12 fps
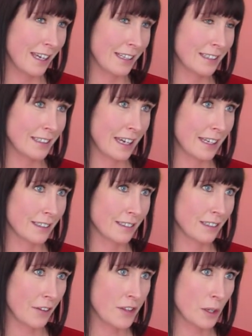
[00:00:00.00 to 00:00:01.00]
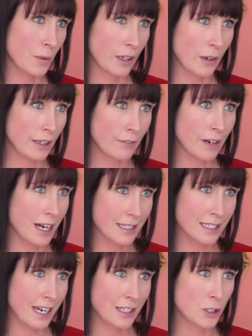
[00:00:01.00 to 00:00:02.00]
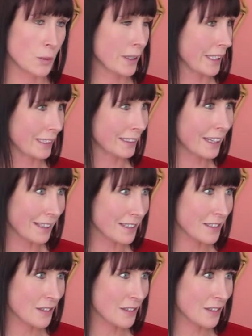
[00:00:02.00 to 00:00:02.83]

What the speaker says: yet I think we're going faster and doing it less.